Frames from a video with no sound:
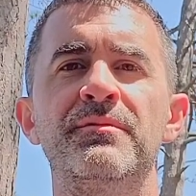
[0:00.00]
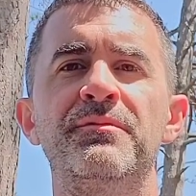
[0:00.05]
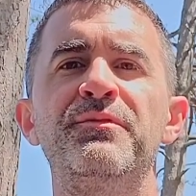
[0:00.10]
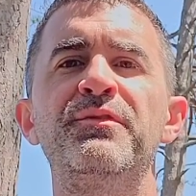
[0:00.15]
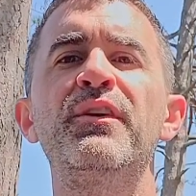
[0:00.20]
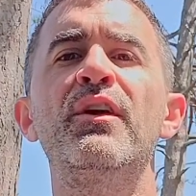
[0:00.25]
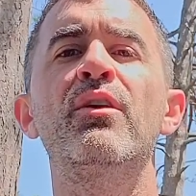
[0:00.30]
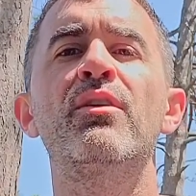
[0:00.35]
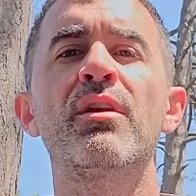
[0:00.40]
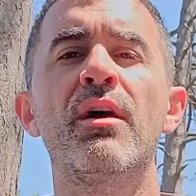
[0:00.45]

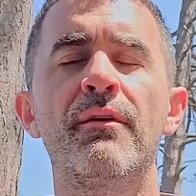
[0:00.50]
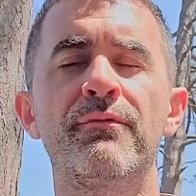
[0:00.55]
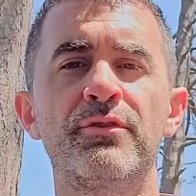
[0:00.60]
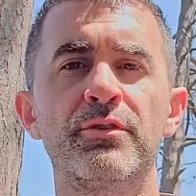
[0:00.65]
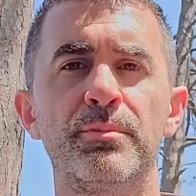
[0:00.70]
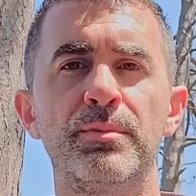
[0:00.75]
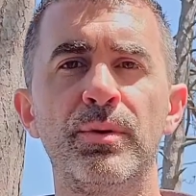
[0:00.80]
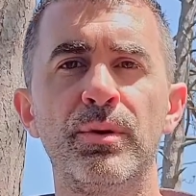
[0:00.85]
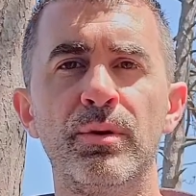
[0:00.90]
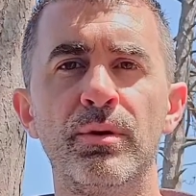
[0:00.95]
feel
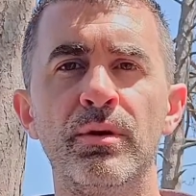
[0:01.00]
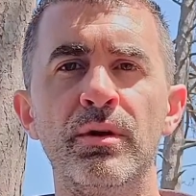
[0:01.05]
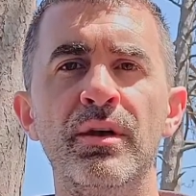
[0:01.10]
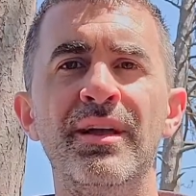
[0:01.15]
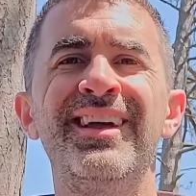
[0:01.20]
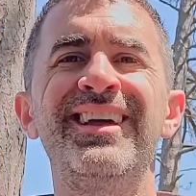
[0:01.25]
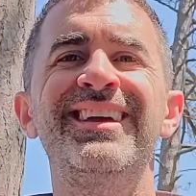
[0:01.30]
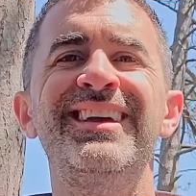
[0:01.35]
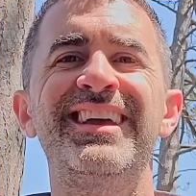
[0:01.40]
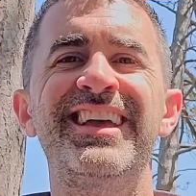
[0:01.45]
comfortable
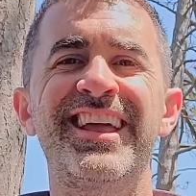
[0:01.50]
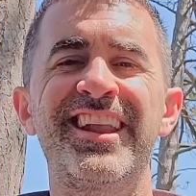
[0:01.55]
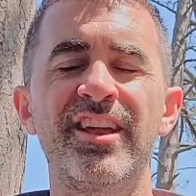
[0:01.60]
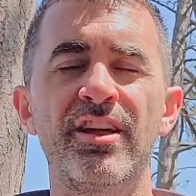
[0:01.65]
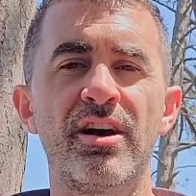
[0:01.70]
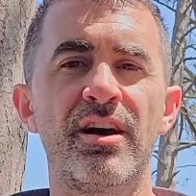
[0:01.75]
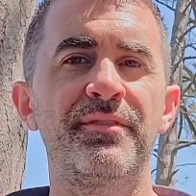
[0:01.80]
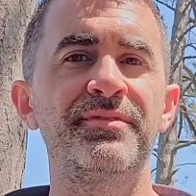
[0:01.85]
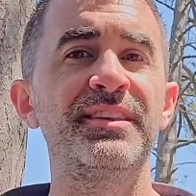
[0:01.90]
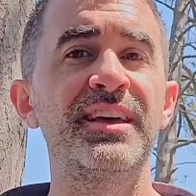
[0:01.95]
getting
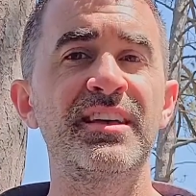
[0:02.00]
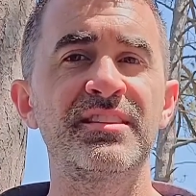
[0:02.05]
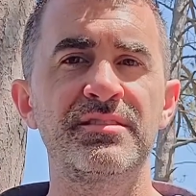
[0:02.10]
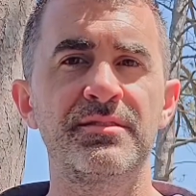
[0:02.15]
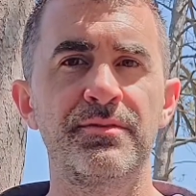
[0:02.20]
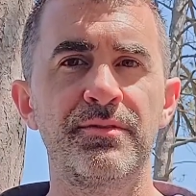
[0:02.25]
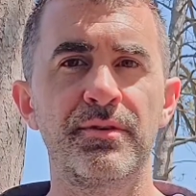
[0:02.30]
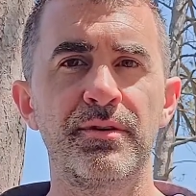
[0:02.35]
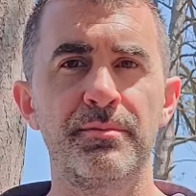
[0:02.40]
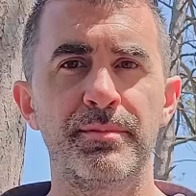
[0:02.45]
off desk
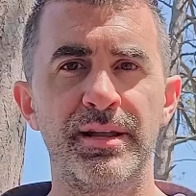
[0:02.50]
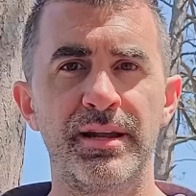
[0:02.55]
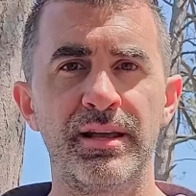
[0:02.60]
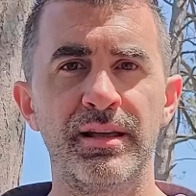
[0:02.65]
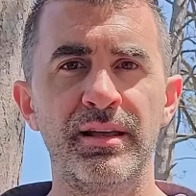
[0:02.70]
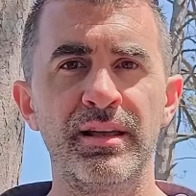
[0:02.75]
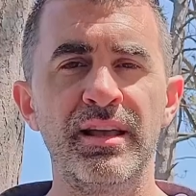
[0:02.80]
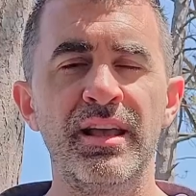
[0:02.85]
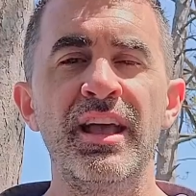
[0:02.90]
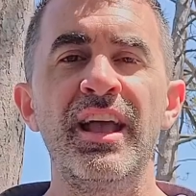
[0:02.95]
for a minute
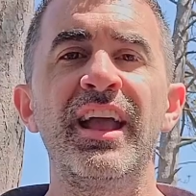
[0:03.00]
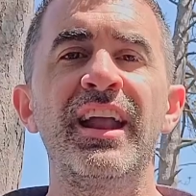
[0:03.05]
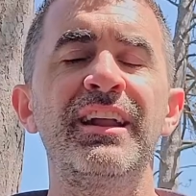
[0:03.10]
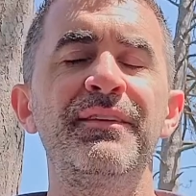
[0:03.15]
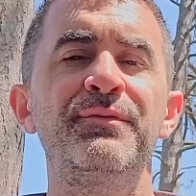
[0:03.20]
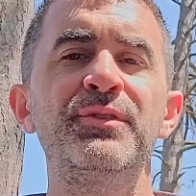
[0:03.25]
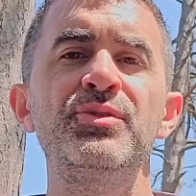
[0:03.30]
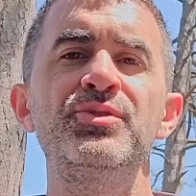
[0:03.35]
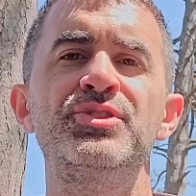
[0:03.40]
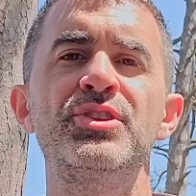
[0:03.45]
and
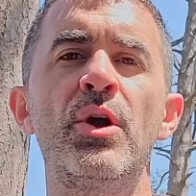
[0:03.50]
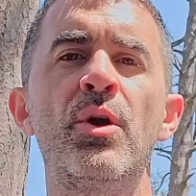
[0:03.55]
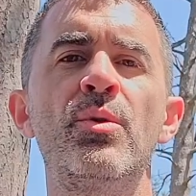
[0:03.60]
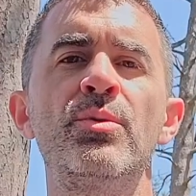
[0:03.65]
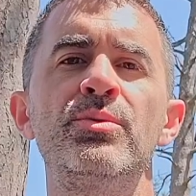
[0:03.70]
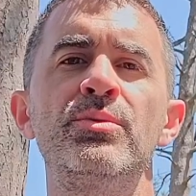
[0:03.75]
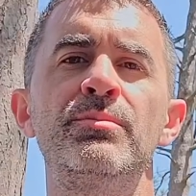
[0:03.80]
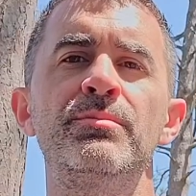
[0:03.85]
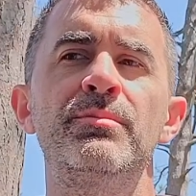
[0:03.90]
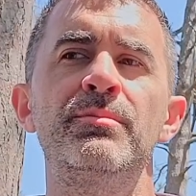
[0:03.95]
if you
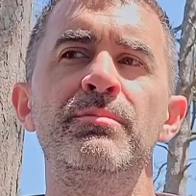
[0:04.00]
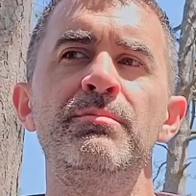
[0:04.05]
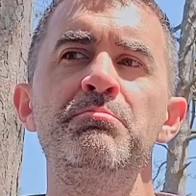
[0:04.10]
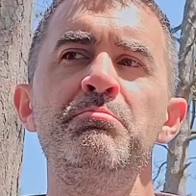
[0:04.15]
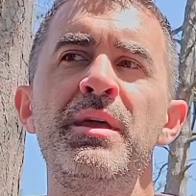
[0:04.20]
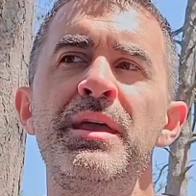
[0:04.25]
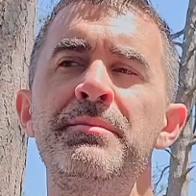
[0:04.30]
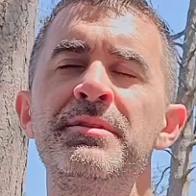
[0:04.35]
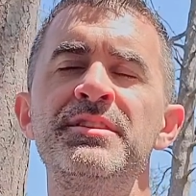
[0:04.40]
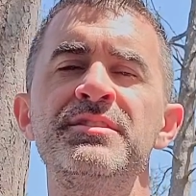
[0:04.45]
don't
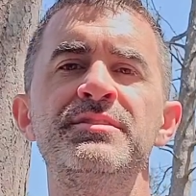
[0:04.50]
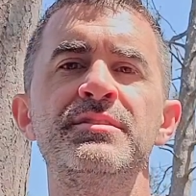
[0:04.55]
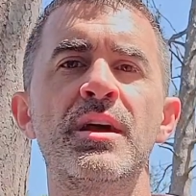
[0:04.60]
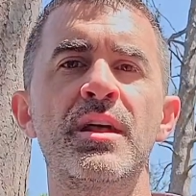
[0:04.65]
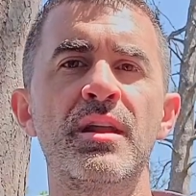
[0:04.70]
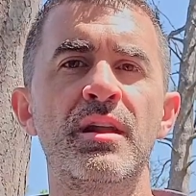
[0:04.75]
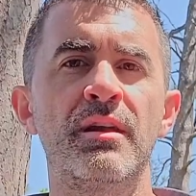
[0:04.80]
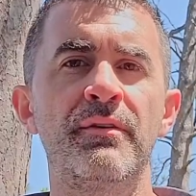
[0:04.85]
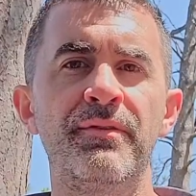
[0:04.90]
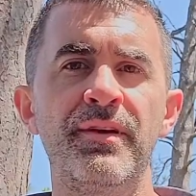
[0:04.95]
maybe there's
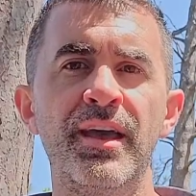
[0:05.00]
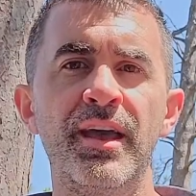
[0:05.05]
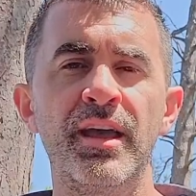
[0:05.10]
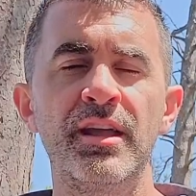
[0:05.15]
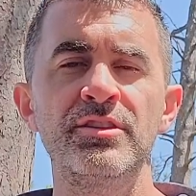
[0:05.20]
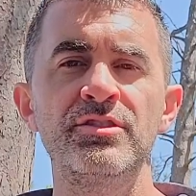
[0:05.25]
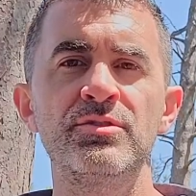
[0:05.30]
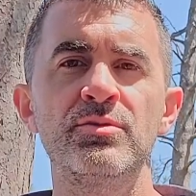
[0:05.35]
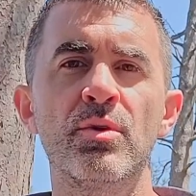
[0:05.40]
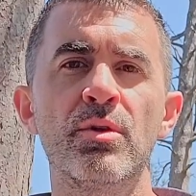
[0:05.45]
not enough
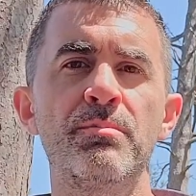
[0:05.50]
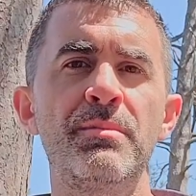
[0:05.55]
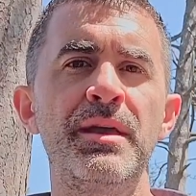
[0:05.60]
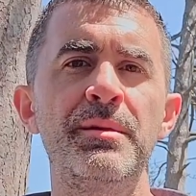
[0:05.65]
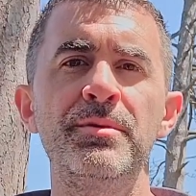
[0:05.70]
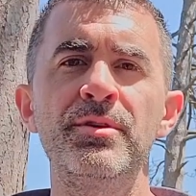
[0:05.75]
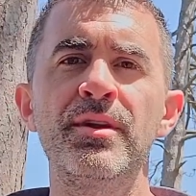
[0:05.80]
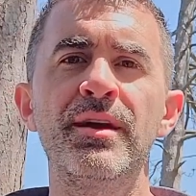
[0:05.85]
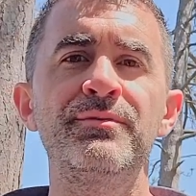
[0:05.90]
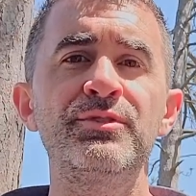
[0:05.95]
edge or
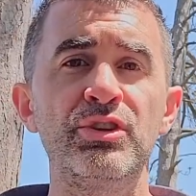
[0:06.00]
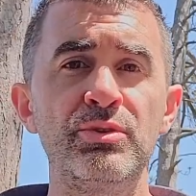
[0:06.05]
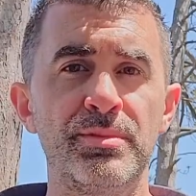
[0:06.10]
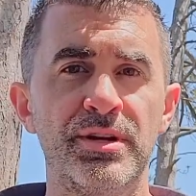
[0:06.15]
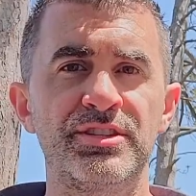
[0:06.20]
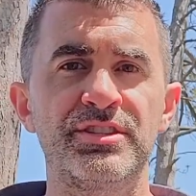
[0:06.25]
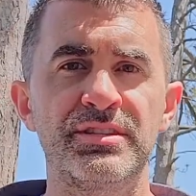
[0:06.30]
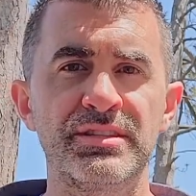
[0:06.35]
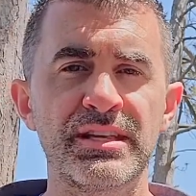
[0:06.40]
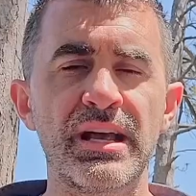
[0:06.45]
maybe you have too
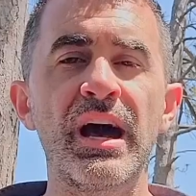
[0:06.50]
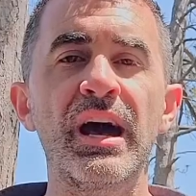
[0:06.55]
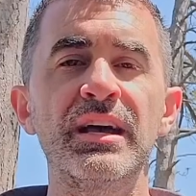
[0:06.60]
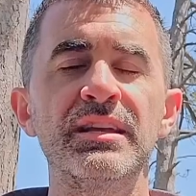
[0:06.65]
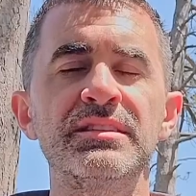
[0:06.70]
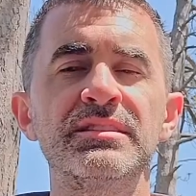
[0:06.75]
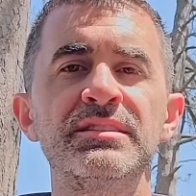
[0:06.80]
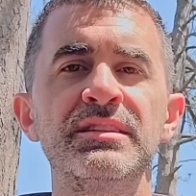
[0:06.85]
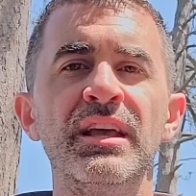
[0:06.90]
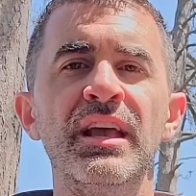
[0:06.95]
much
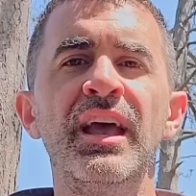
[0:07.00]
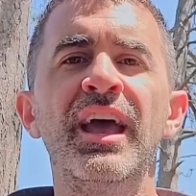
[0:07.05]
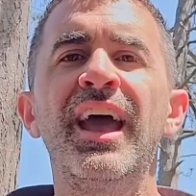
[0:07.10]
size.